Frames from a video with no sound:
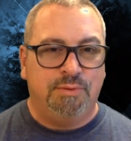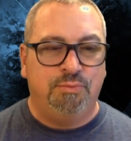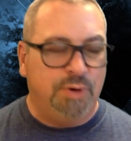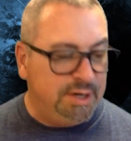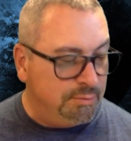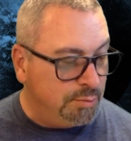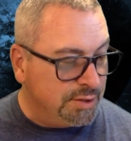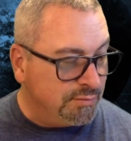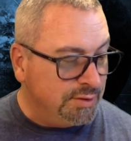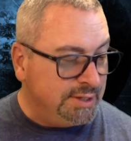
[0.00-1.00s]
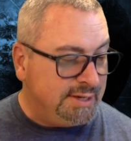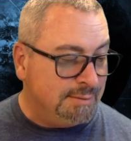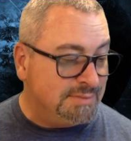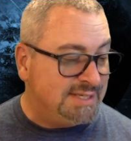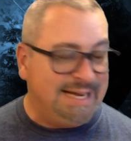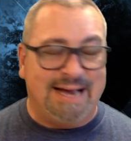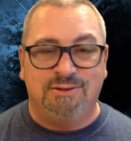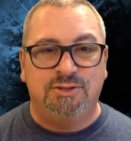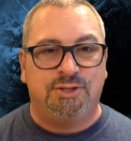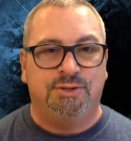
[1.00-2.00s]
what it really comes
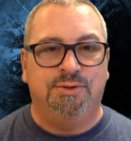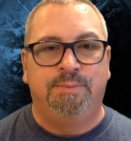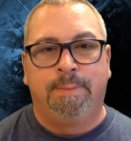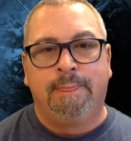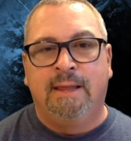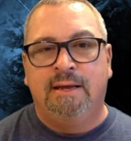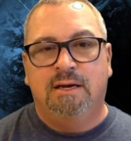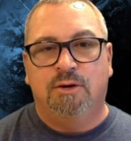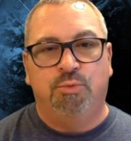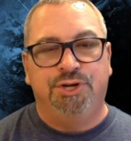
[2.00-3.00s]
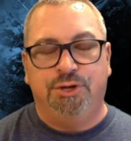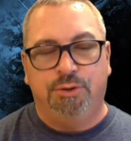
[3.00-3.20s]
down to, when